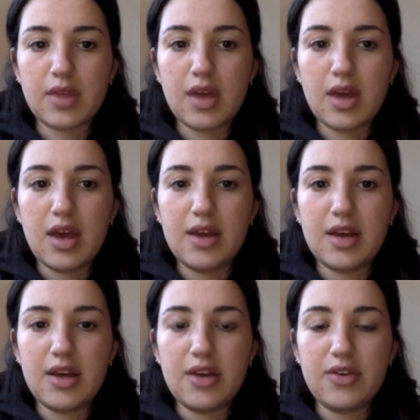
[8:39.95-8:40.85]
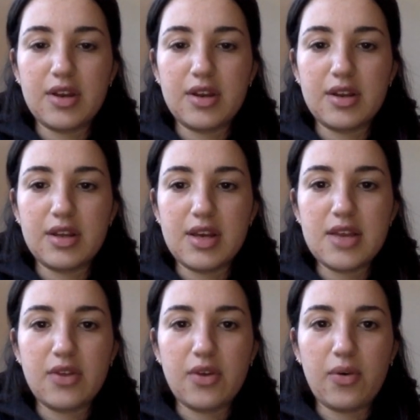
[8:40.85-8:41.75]
And yeah, you can
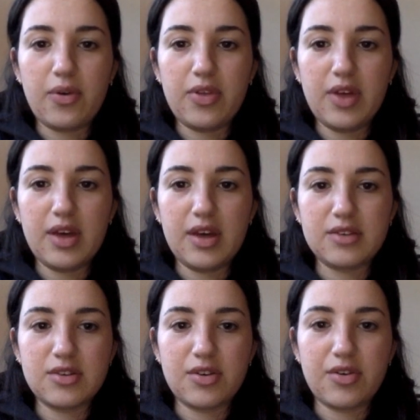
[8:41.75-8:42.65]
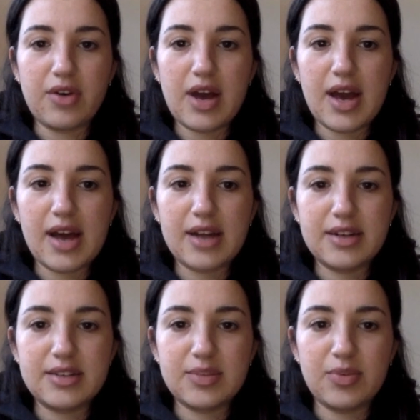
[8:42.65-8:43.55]
eat the whole thing. So I added
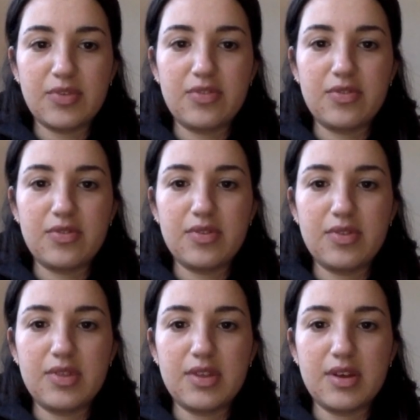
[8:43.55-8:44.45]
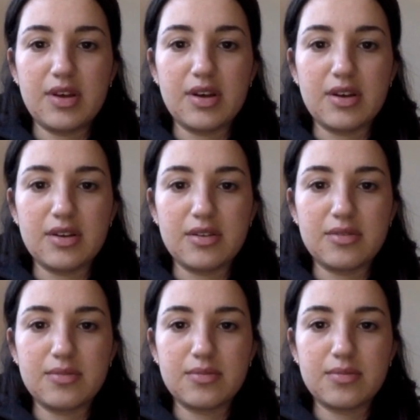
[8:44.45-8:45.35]
some of the
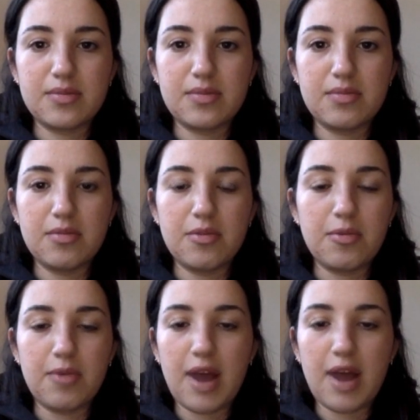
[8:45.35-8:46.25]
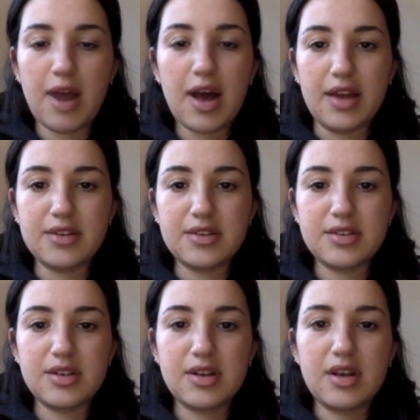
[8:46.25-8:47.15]
rind.
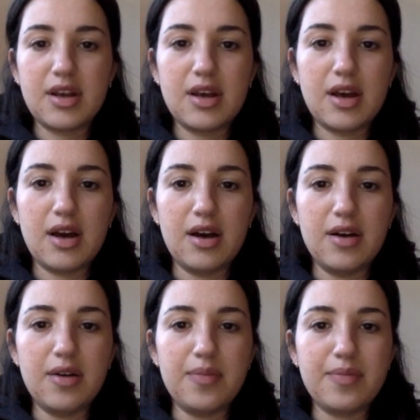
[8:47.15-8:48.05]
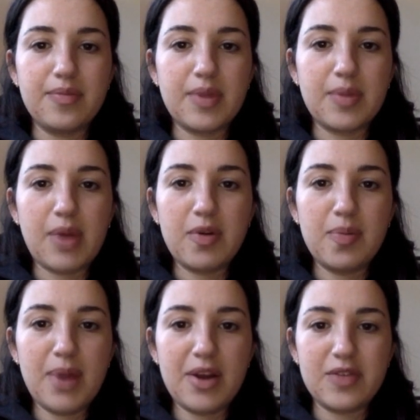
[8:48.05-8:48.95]
It'd probably be
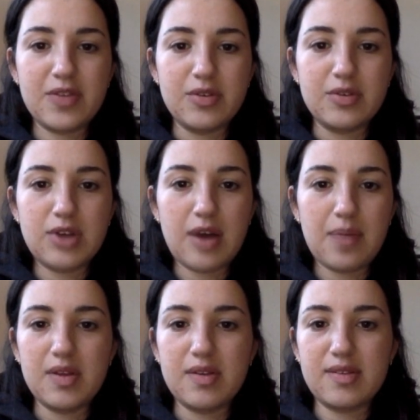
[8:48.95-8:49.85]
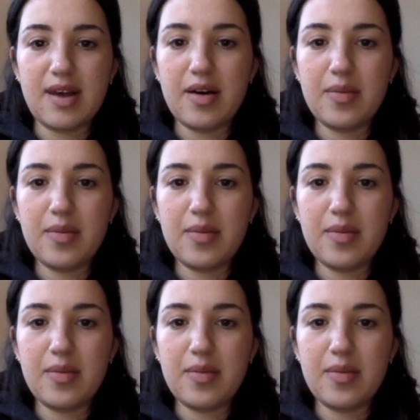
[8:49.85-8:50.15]
better if you chop this up.